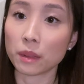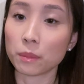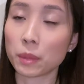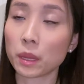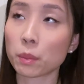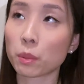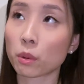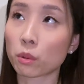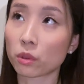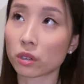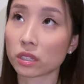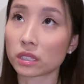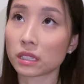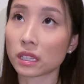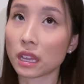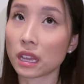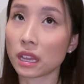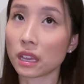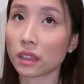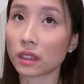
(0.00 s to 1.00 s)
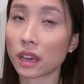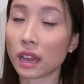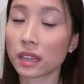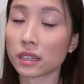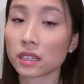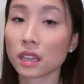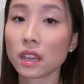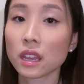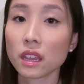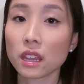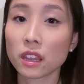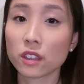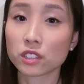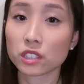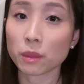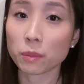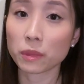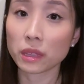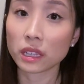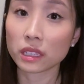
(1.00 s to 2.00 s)
and people were saying that if
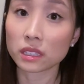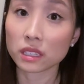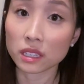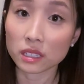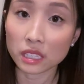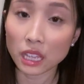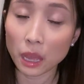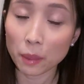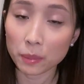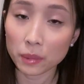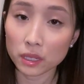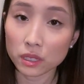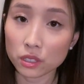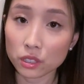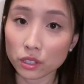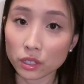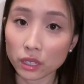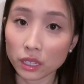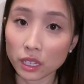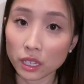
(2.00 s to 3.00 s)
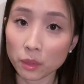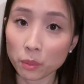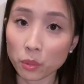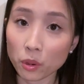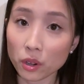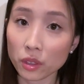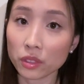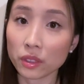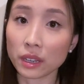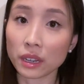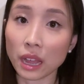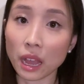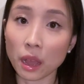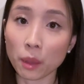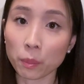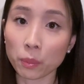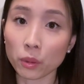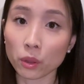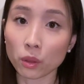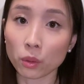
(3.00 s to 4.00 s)
something does happen to your keyboard, then
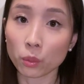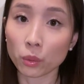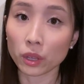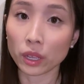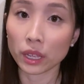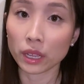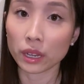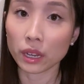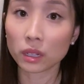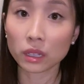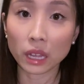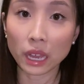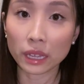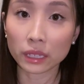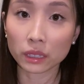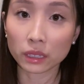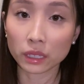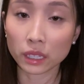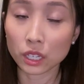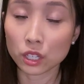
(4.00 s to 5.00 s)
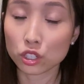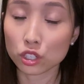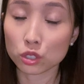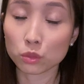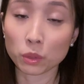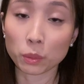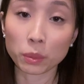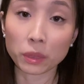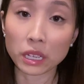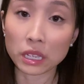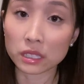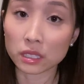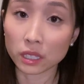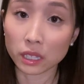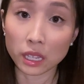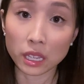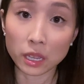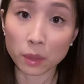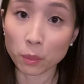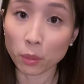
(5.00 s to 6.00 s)
Apple would gladly just replace the
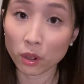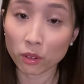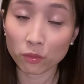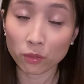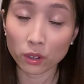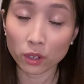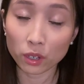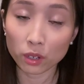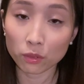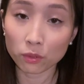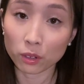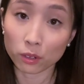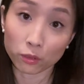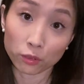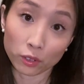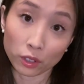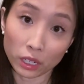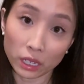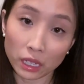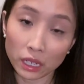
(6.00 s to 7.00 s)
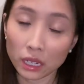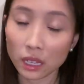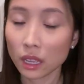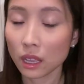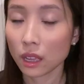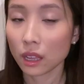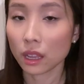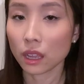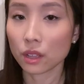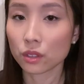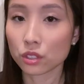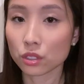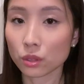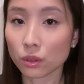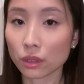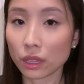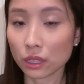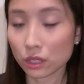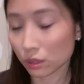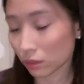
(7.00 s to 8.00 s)
keyboard for you for free. And
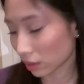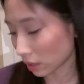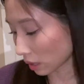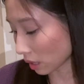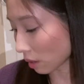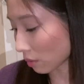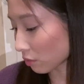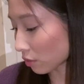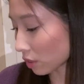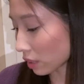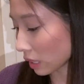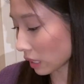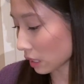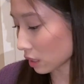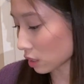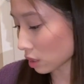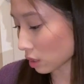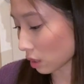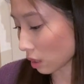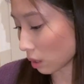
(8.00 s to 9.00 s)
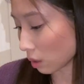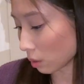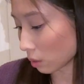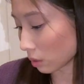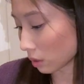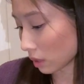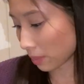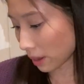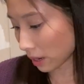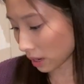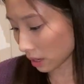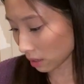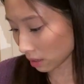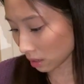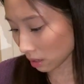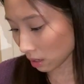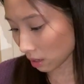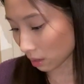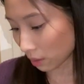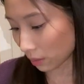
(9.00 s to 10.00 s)
so that's really comforting to know. But I don't
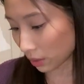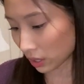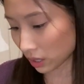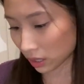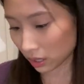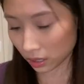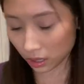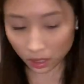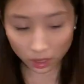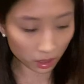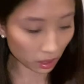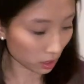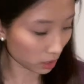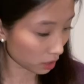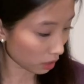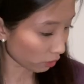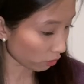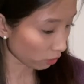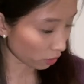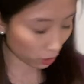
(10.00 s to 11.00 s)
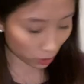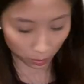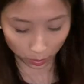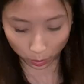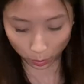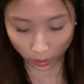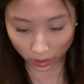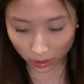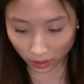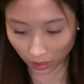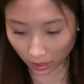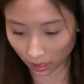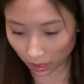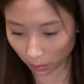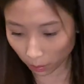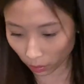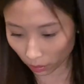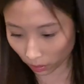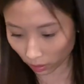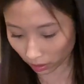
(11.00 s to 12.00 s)
know, let's see the difference between the
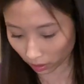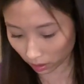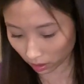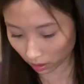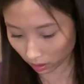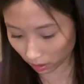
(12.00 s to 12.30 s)
keyboard.